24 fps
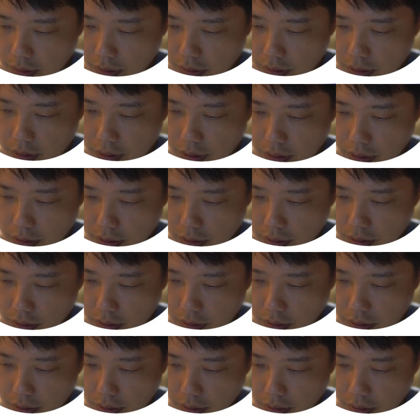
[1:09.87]
heat.
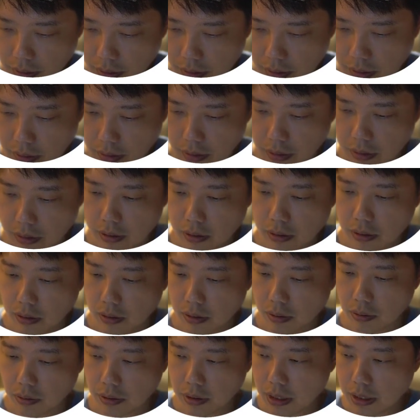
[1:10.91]

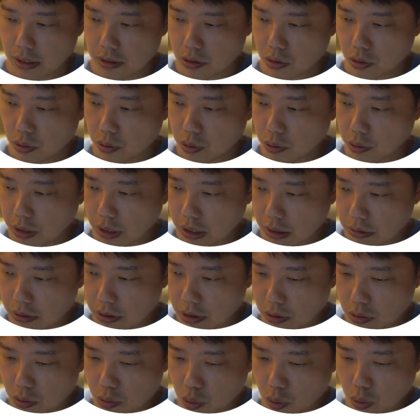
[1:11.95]
Okay, so you can only
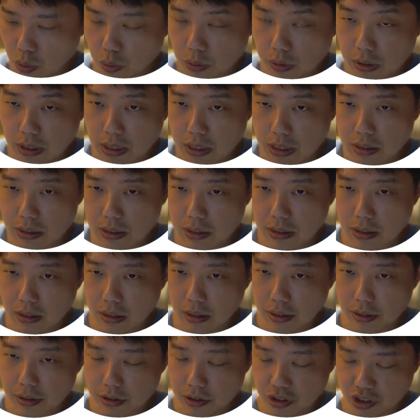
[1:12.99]
do this
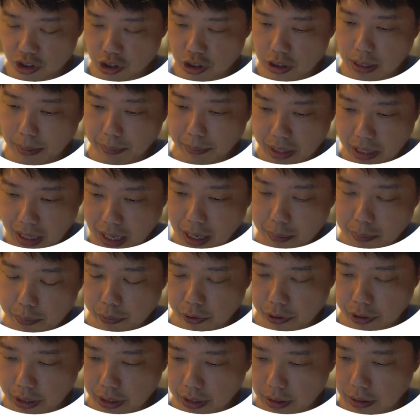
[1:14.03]
step up,
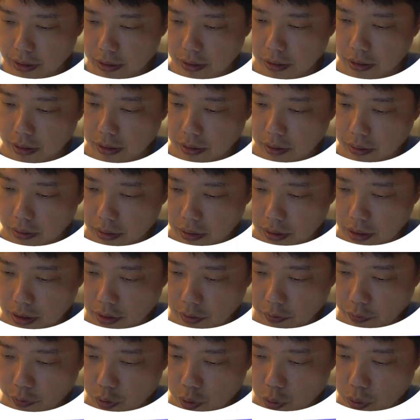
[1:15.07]
right?
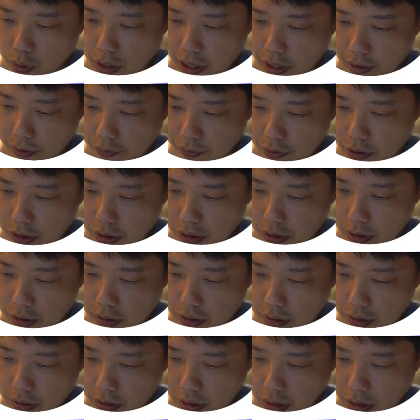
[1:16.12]
If you have a
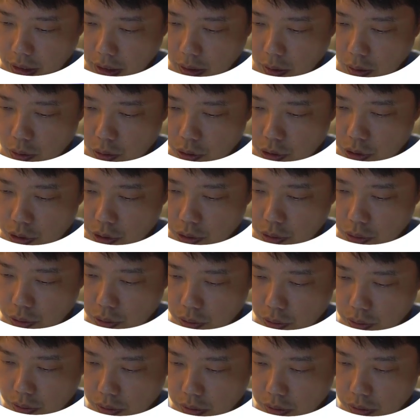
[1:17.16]
halogenal